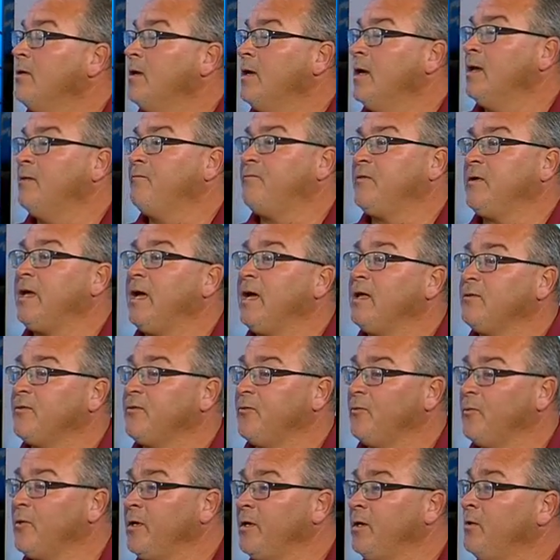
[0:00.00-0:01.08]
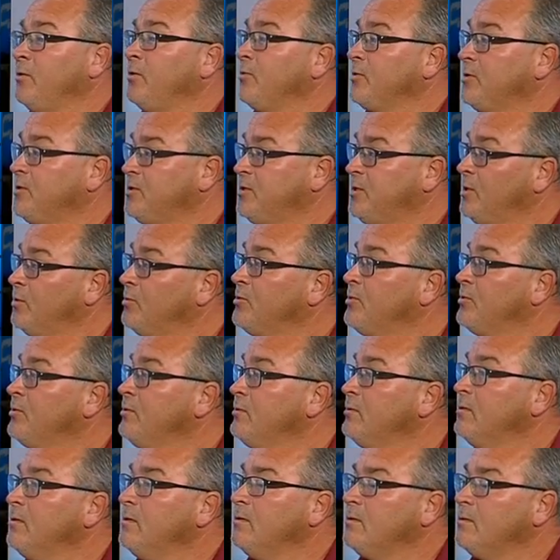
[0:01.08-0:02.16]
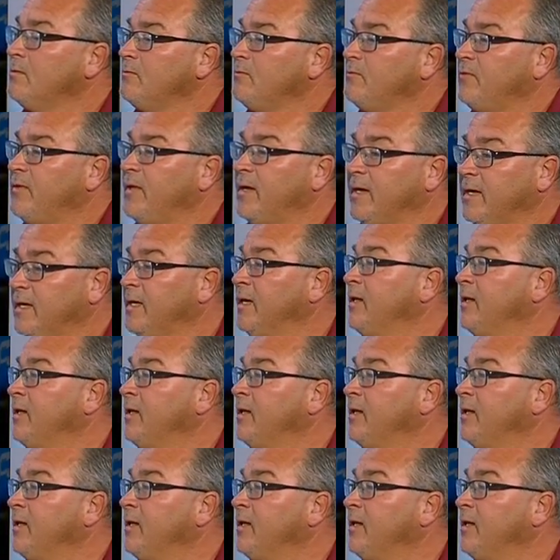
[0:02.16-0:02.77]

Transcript: And if you got three and under children, they get